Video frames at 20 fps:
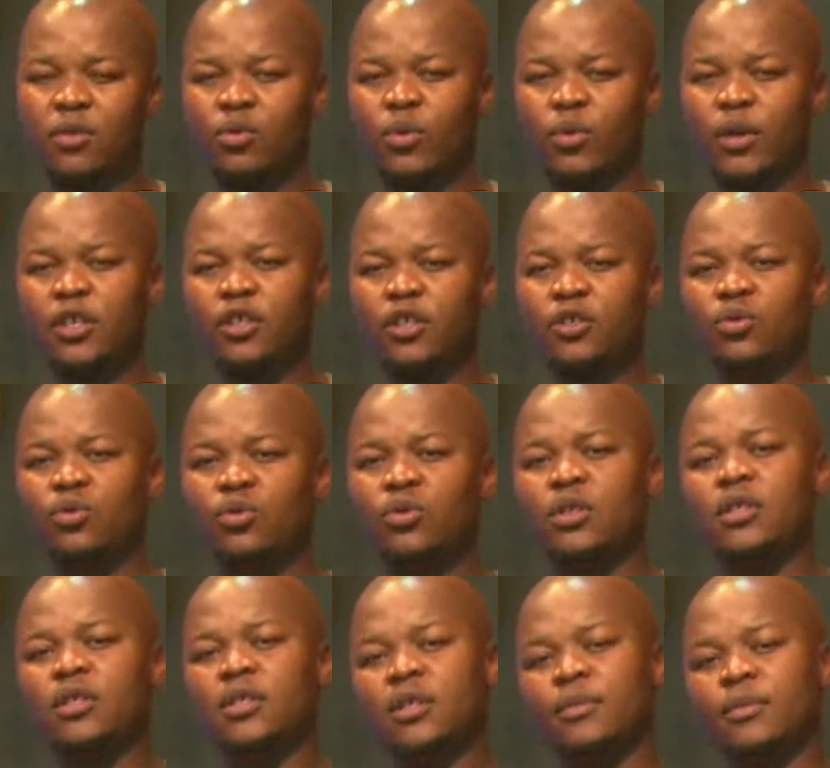What they do
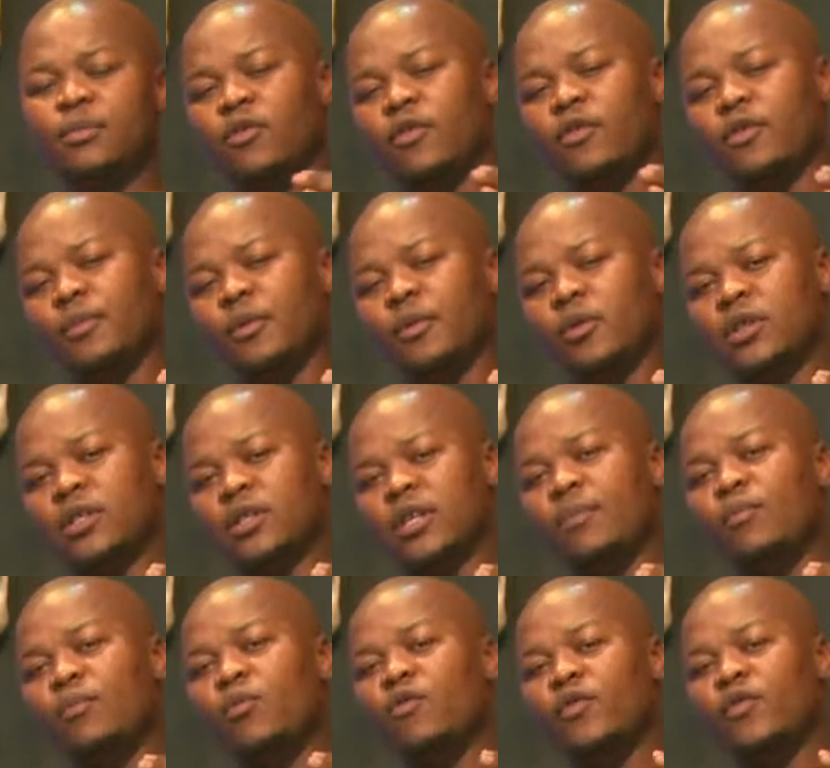is because they move